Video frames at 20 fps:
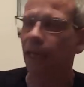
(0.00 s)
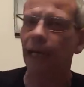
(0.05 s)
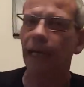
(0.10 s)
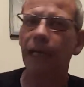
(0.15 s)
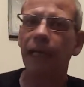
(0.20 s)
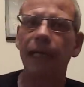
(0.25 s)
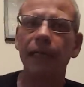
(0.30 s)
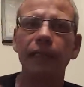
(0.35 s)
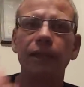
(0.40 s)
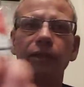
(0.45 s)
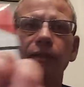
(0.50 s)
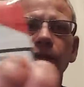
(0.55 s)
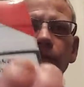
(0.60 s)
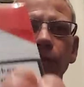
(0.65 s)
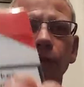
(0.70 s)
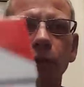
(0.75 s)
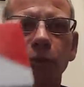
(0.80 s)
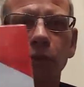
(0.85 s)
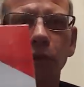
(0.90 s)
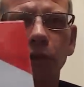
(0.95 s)
and of
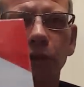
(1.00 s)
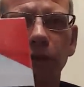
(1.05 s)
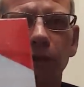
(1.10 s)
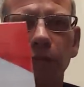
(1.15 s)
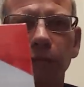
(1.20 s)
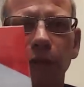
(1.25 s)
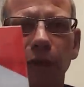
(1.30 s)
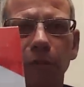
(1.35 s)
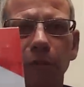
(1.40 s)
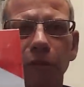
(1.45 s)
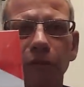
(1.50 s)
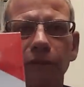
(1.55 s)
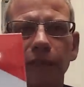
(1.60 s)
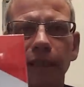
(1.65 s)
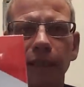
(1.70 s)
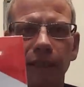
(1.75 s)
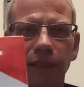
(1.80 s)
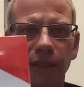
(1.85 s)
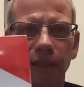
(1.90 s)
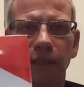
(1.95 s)
course Marlboro
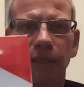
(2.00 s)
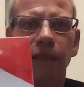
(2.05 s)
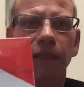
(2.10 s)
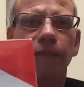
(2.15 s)
Reds,